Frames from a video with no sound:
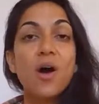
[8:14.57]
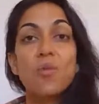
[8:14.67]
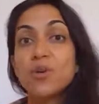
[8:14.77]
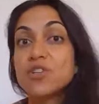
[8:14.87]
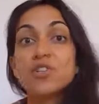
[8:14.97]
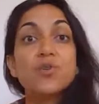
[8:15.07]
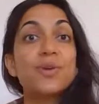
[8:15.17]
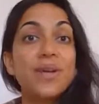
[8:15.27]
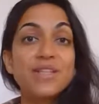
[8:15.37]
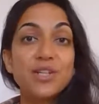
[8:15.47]
We're just
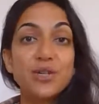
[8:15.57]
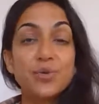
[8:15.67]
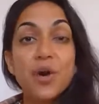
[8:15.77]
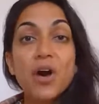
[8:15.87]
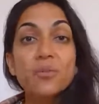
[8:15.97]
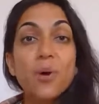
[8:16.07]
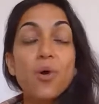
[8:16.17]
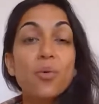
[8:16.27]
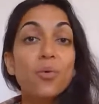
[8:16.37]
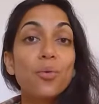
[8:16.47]
creating new
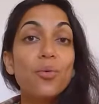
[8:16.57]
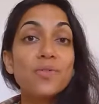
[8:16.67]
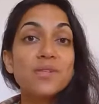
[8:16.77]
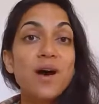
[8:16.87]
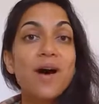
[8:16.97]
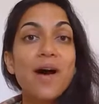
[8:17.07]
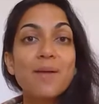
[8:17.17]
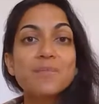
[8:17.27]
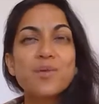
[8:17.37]
karma all the time.